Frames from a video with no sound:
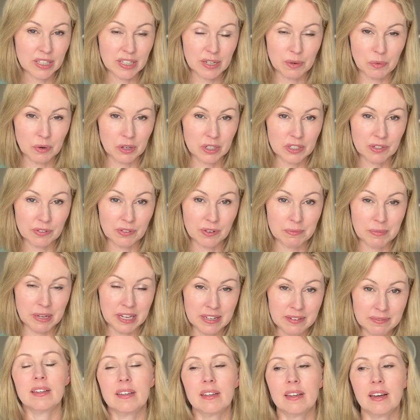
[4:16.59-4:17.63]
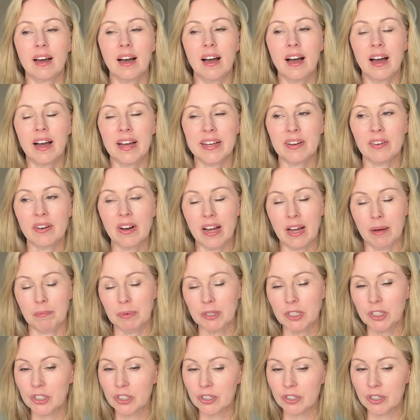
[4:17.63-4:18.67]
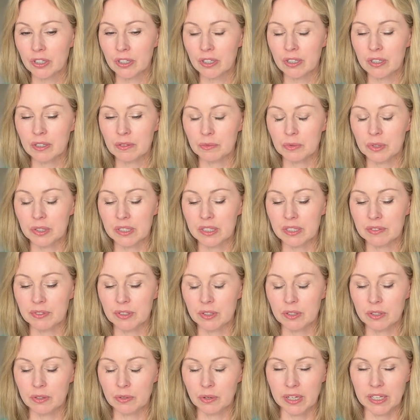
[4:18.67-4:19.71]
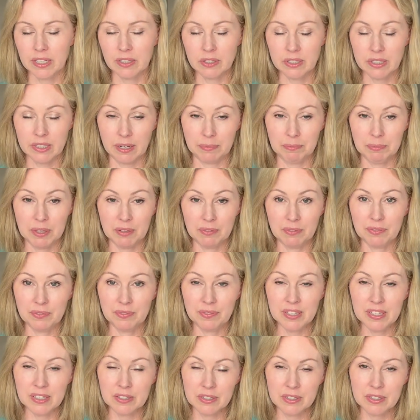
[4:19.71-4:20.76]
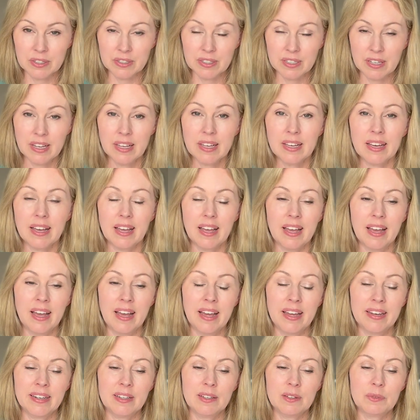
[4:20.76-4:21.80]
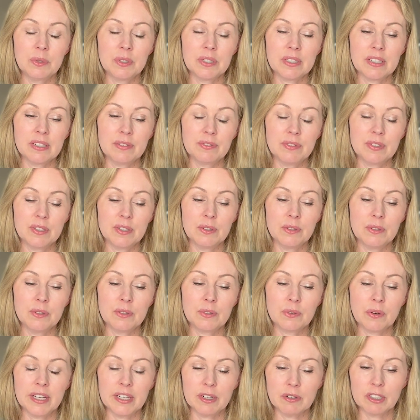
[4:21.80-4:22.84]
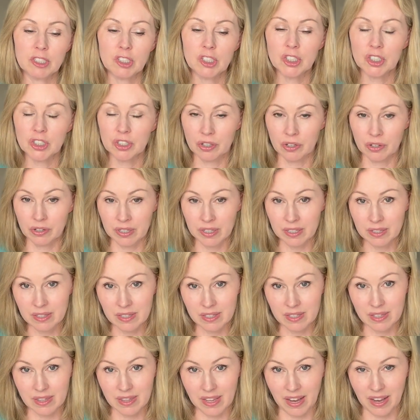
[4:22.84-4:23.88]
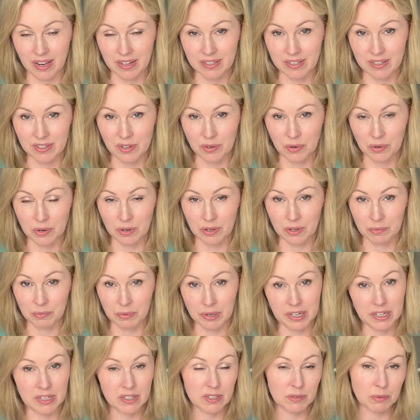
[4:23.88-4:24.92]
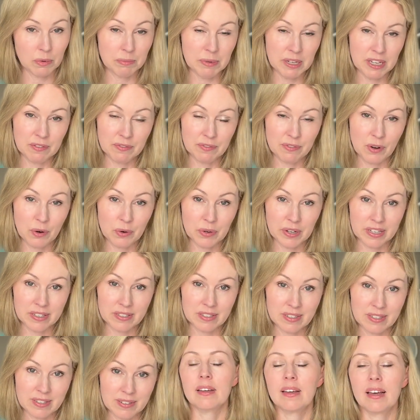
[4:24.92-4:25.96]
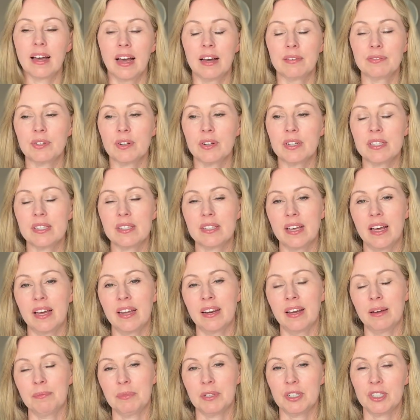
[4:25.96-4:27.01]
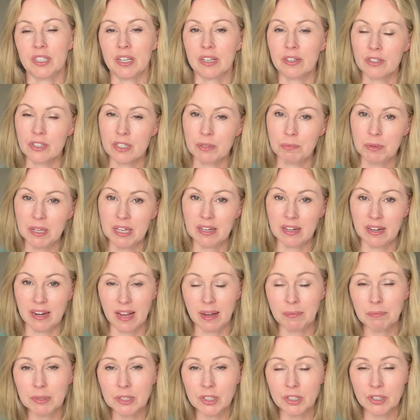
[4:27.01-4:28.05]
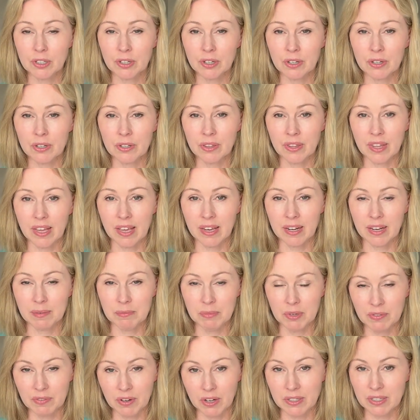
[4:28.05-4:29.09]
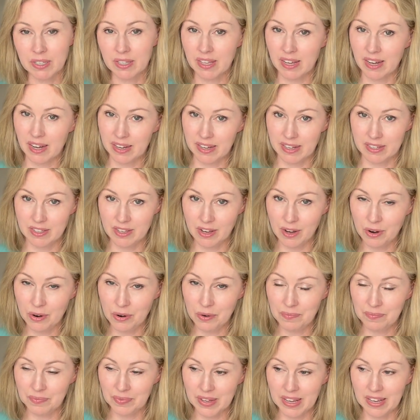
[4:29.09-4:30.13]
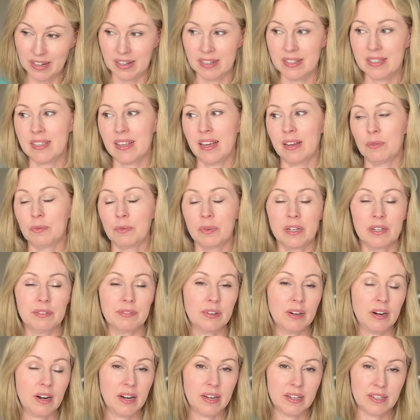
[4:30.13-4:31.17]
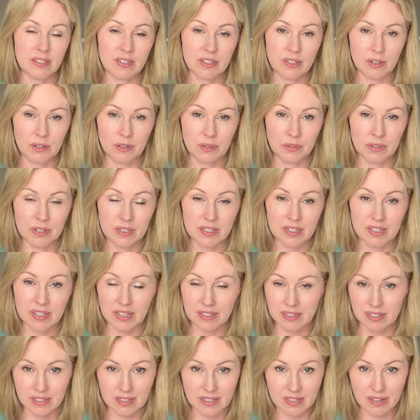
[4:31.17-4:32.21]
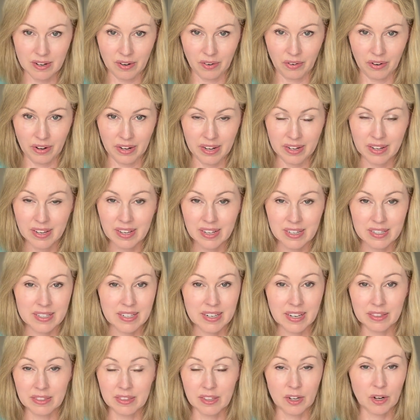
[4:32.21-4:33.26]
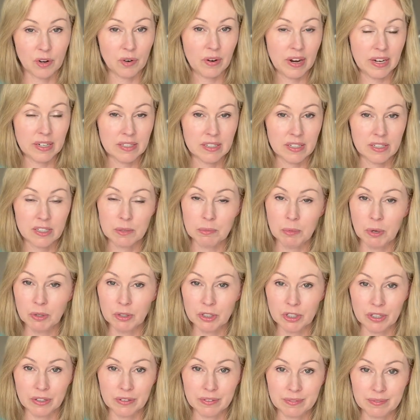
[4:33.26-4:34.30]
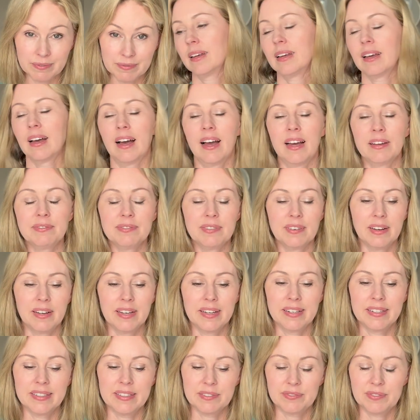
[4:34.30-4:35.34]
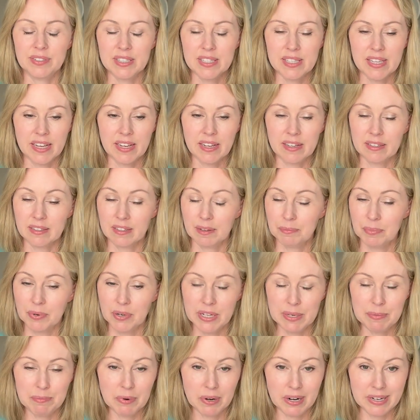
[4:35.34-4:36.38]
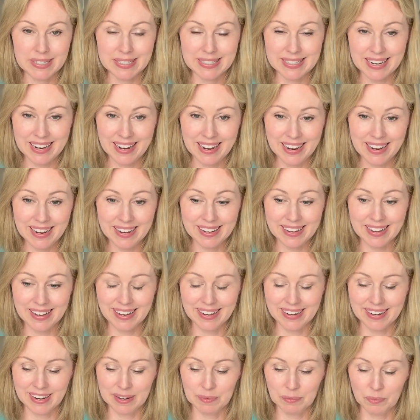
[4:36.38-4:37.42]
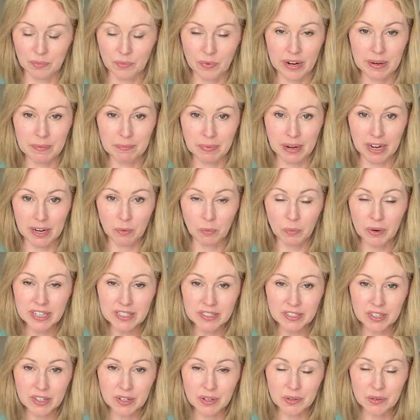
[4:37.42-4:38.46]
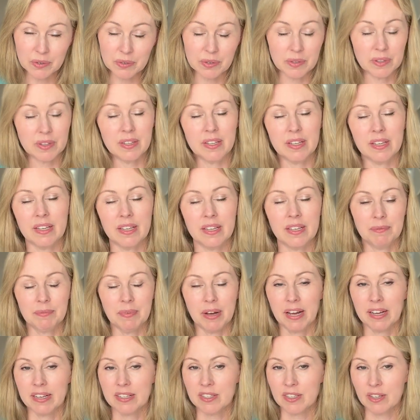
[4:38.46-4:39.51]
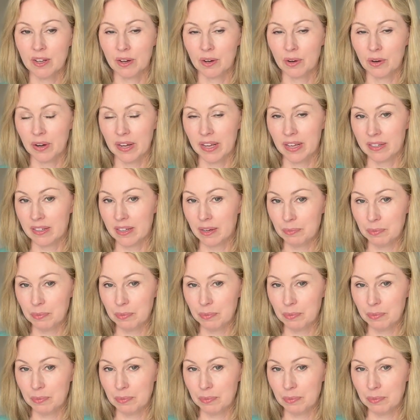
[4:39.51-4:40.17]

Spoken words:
works for me. A higher aperture will give you greater depth of field, and it will give you greater assurance that your rings will be in focus. After I set up the shutter speed and aperture, then I move on to the ISO and I set whatever ISO is necessary to get the correct exposure. I find if it's like a pretty bright day and I'm right by a window, the ISO I end up